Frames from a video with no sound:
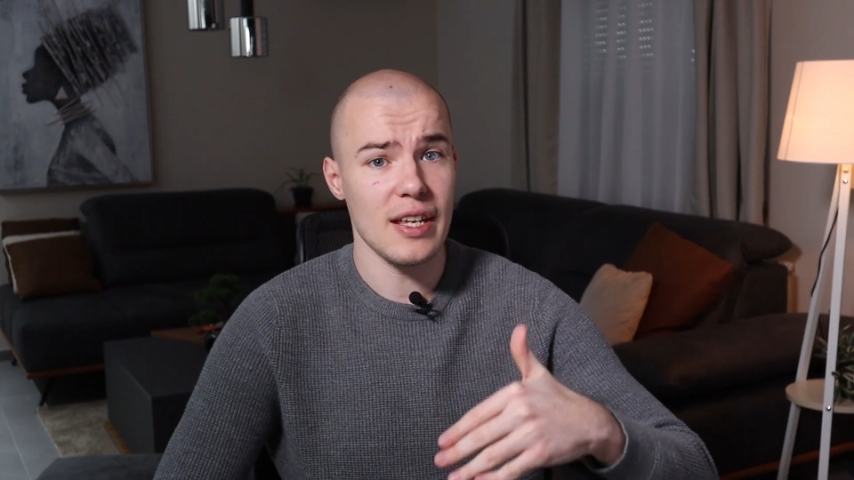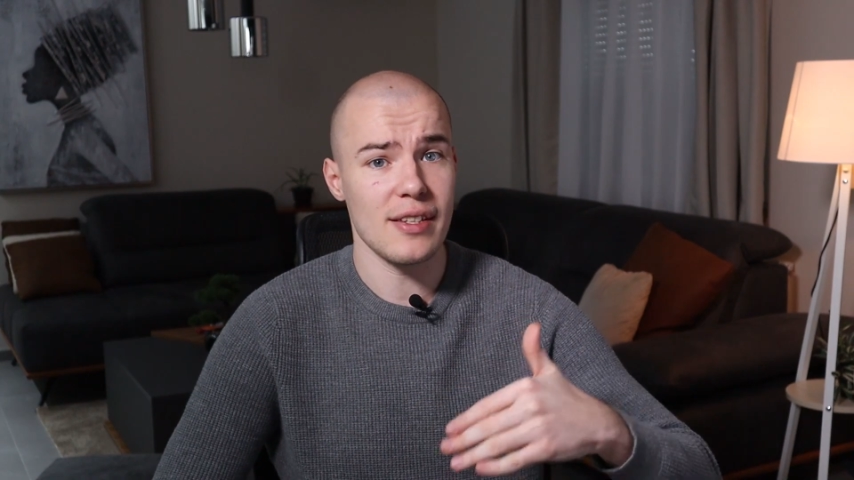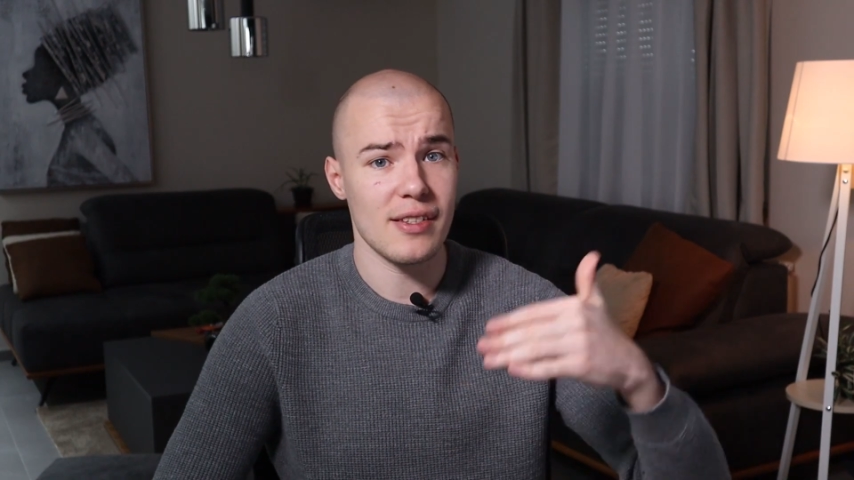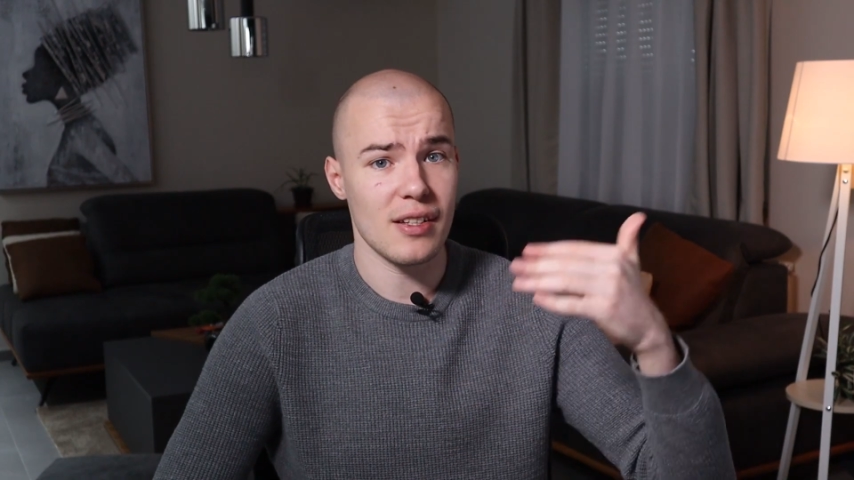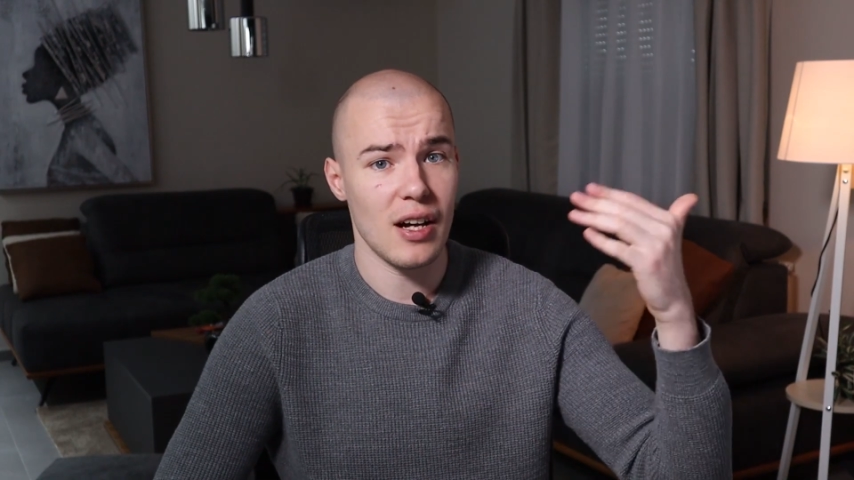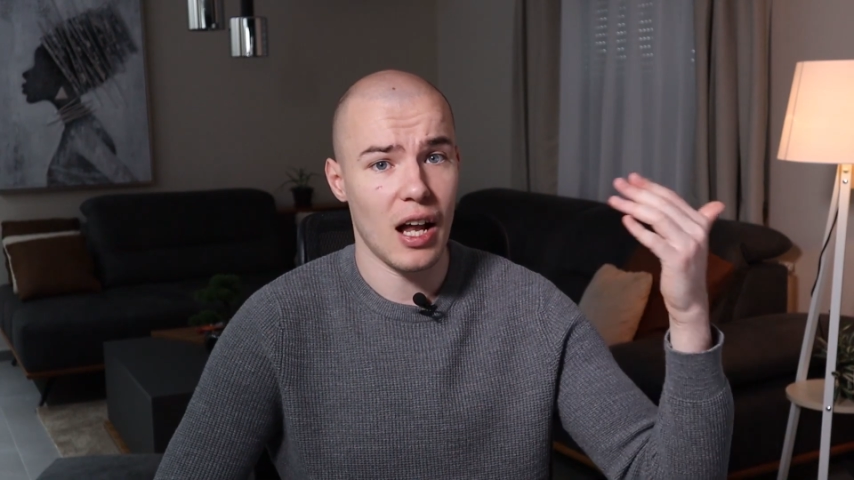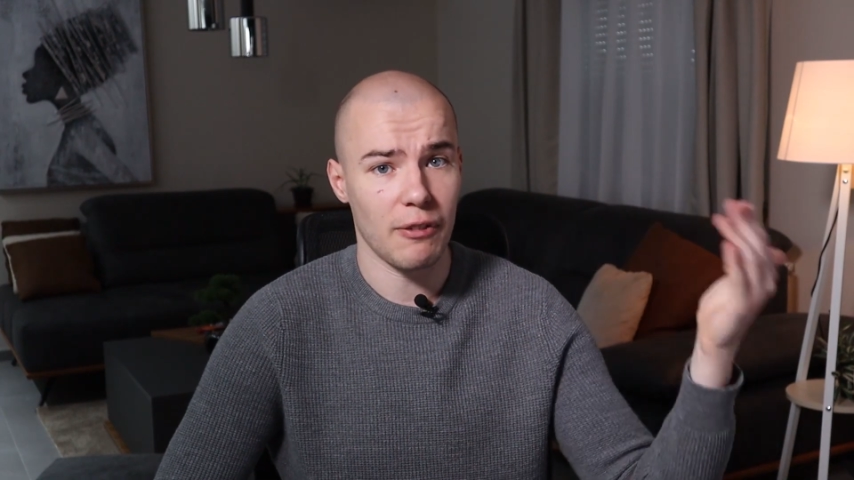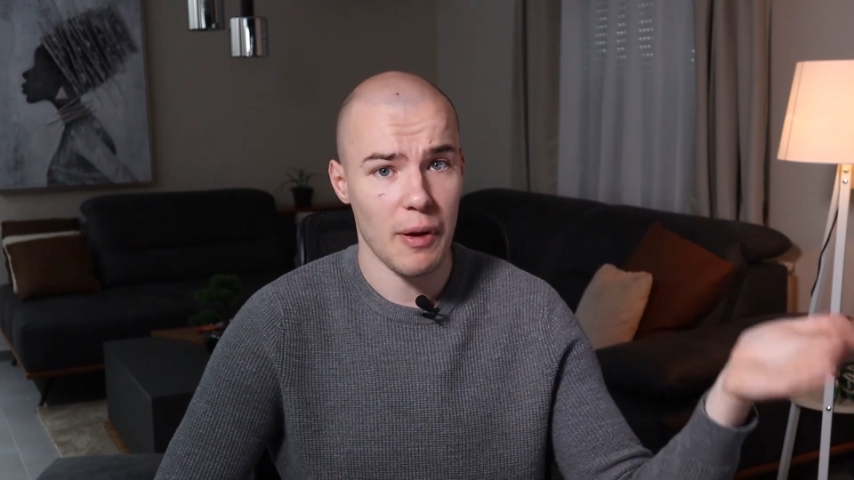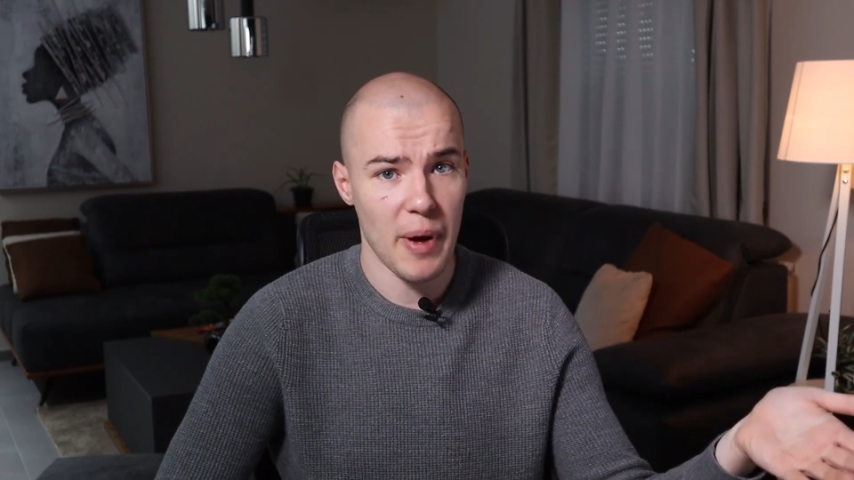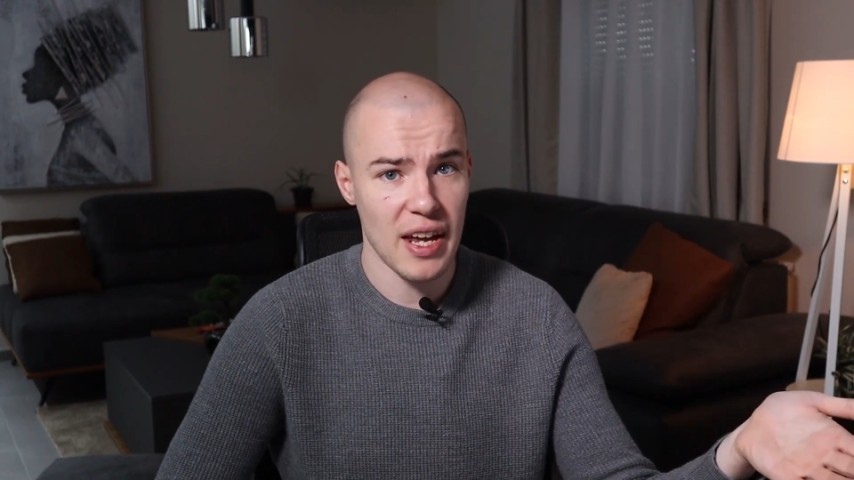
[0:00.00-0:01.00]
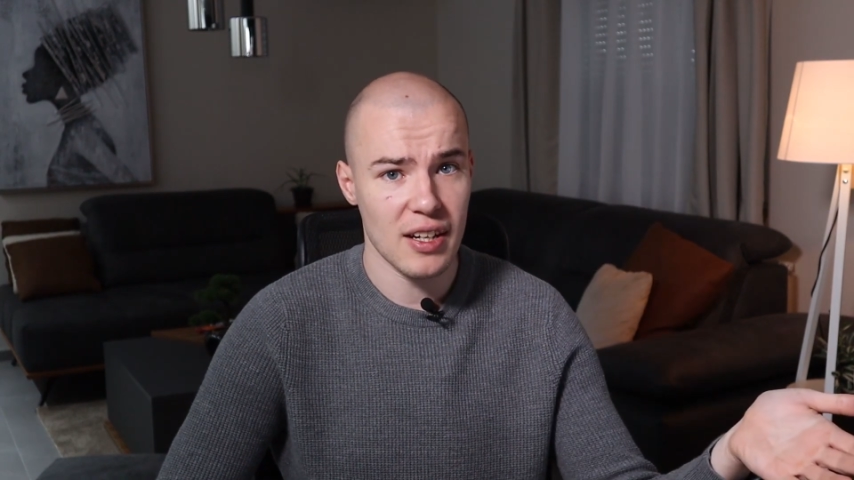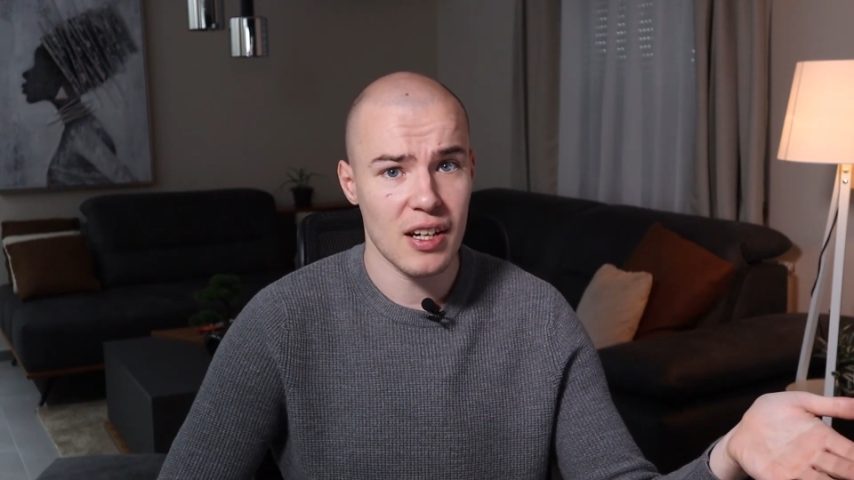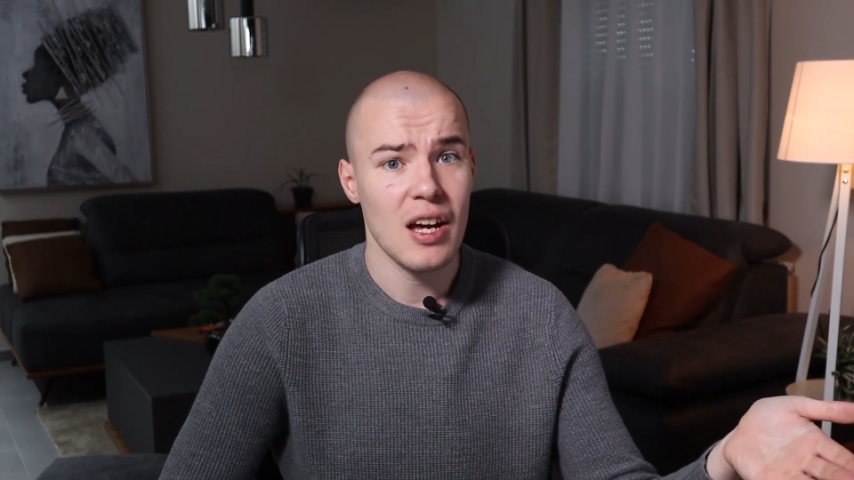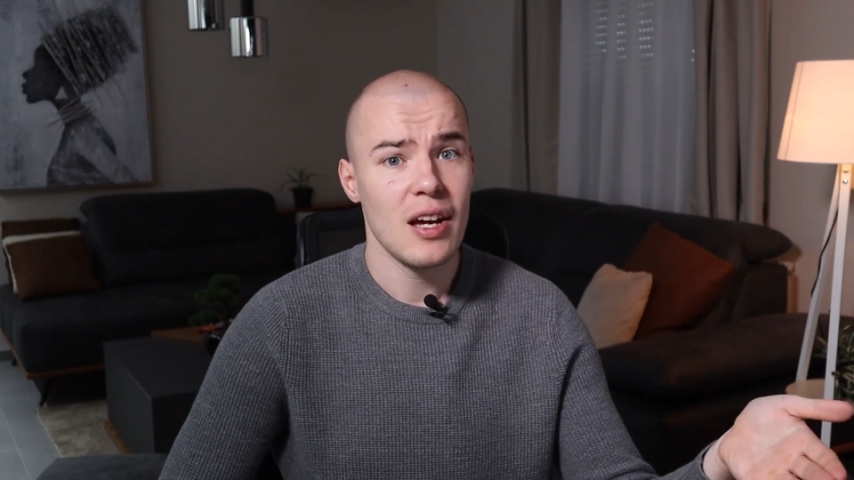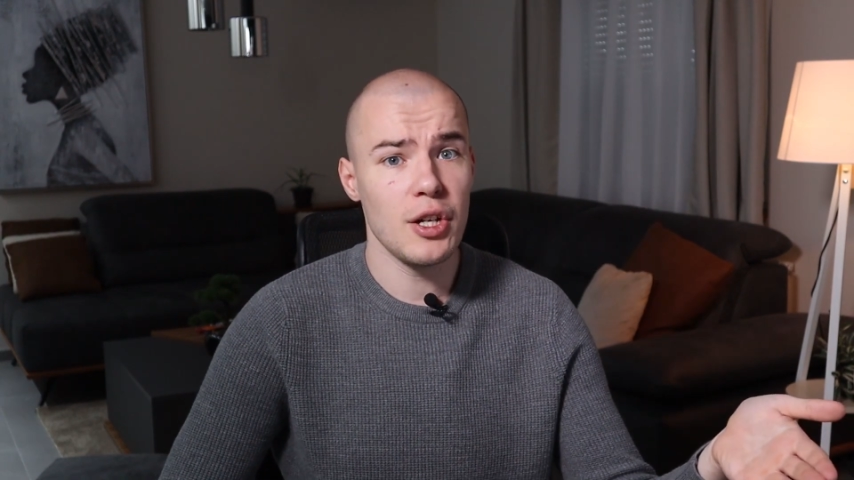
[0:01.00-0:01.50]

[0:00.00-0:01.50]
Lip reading: isAlphabetic,